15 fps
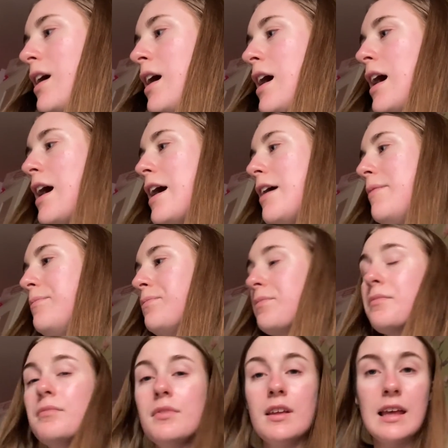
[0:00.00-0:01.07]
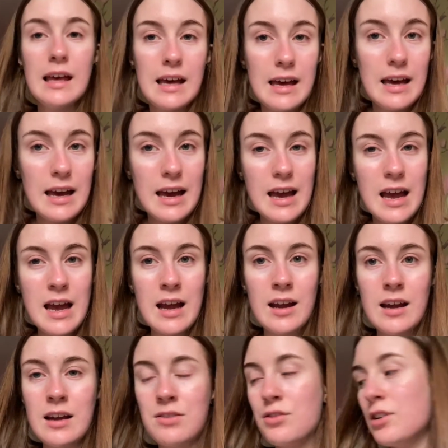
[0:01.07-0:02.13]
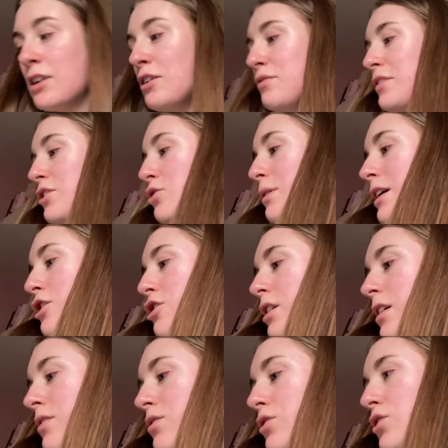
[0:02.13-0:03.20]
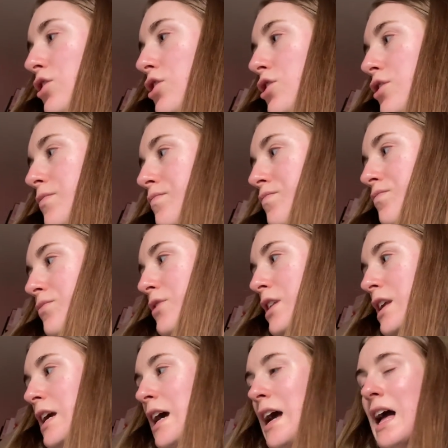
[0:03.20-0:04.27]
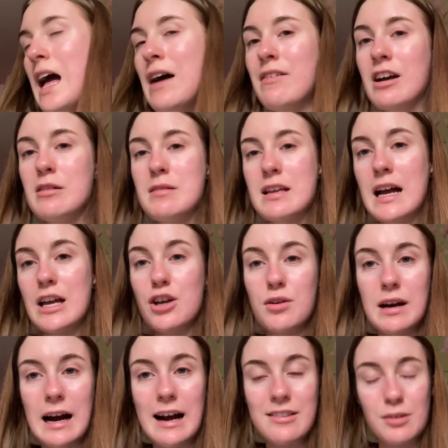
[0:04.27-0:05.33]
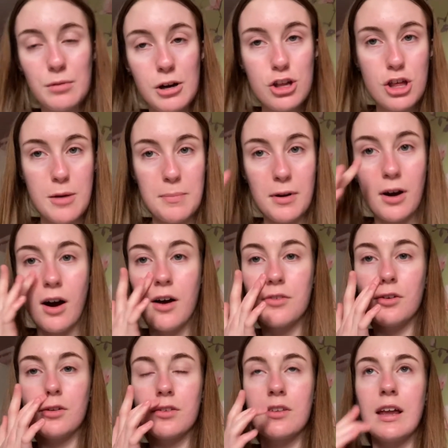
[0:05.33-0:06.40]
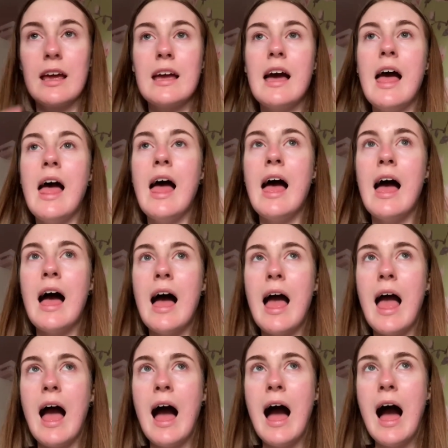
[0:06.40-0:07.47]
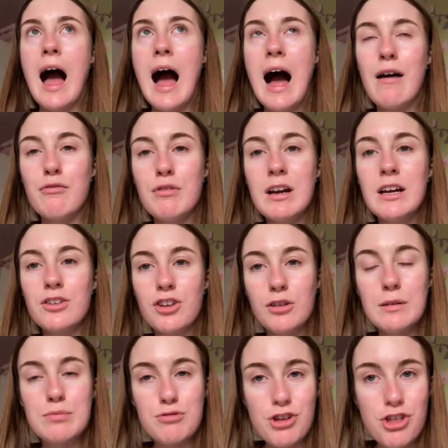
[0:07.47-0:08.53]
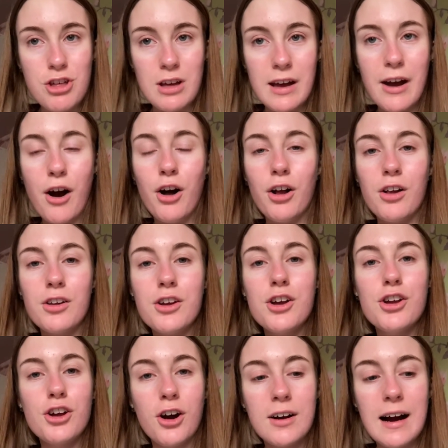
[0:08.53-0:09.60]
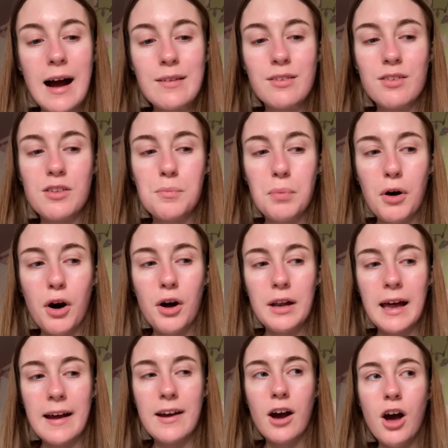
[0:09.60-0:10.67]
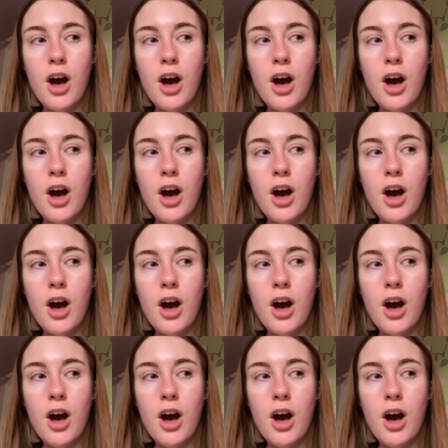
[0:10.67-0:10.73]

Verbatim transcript: um it's a good little video actually so i recommend that you guys watch it because honestly i really do appreciate all your guys' support like